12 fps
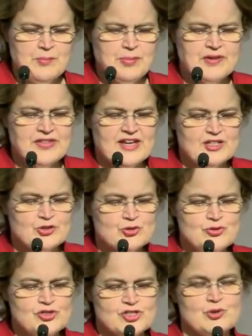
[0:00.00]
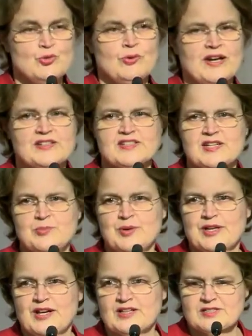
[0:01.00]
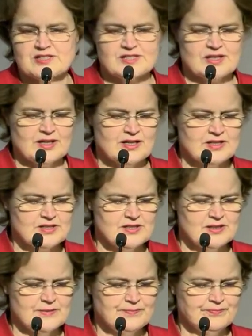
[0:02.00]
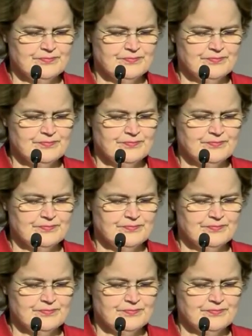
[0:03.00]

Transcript: but they do still run deep in our society.